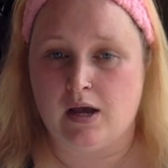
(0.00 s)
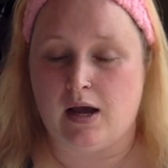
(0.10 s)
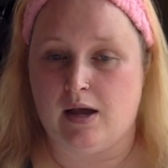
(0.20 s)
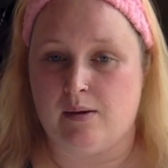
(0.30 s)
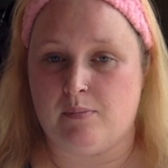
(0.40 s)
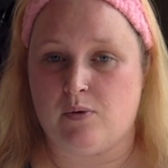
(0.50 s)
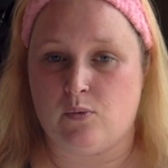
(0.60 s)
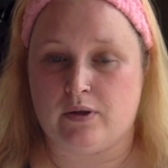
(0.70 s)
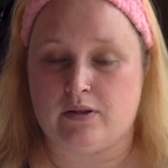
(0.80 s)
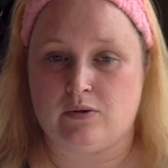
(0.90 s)
um,
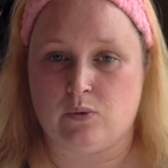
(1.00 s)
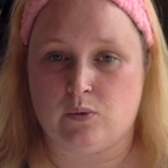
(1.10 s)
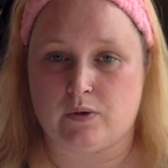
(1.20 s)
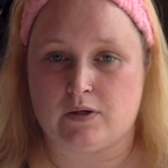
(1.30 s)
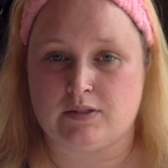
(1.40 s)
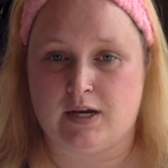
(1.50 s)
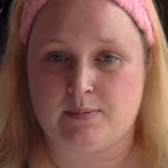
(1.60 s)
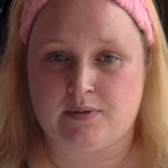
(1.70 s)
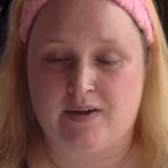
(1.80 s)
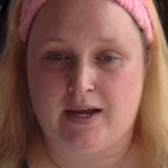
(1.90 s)
with your types
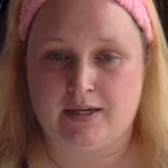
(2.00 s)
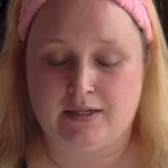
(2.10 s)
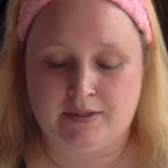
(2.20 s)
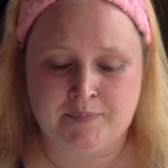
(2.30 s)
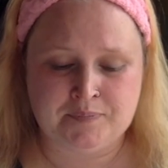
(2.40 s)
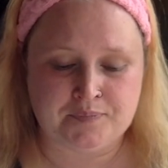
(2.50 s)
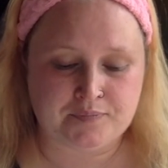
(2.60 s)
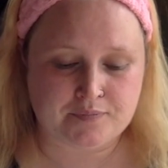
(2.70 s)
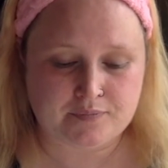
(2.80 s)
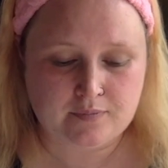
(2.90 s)
of acne.
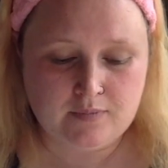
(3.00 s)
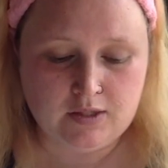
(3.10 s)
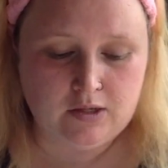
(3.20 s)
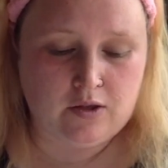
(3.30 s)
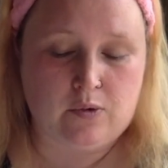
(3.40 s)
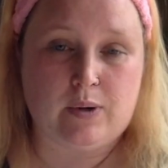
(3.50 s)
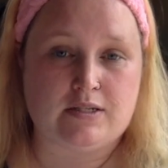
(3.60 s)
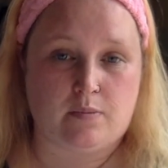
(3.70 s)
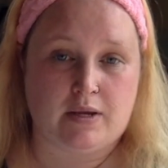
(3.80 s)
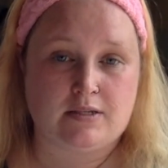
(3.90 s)
Otherwise, a
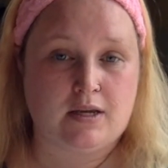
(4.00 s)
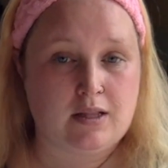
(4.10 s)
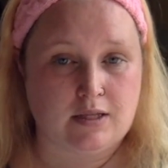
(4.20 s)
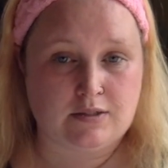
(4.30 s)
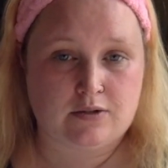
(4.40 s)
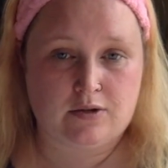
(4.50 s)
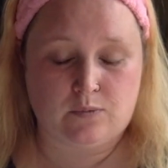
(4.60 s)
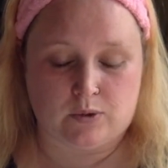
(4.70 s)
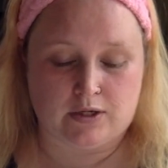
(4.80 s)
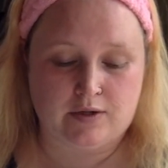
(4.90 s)
basic cleanser can
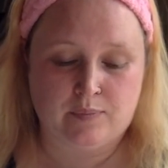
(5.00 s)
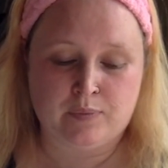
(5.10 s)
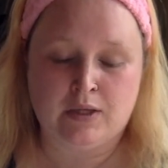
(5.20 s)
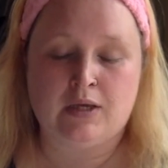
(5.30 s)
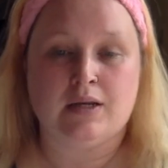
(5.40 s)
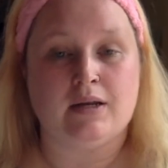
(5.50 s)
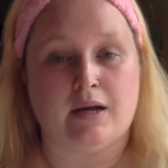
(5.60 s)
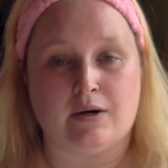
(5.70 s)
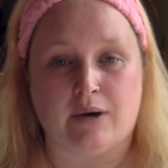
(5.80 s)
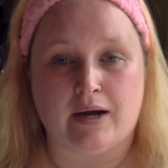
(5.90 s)
work.
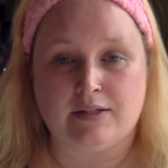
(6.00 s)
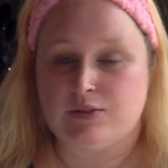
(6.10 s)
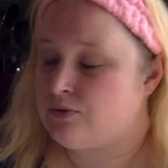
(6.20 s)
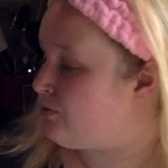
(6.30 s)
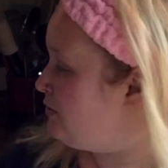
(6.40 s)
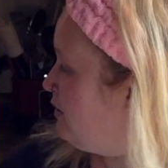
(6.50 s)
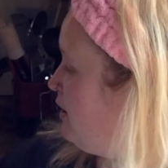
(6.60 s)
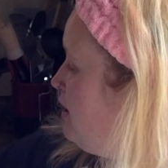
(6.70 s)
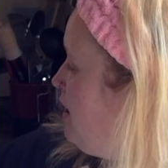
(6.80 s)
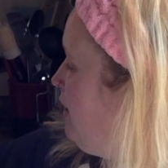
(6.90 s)
Now, I do
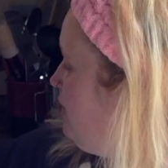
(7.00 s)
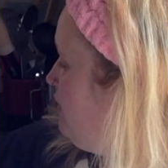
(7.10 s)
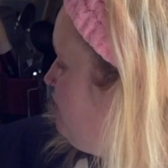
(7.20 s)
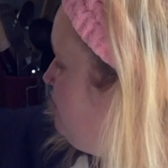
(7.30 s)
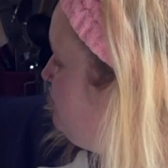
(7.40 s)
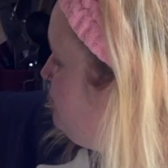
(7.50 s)
um,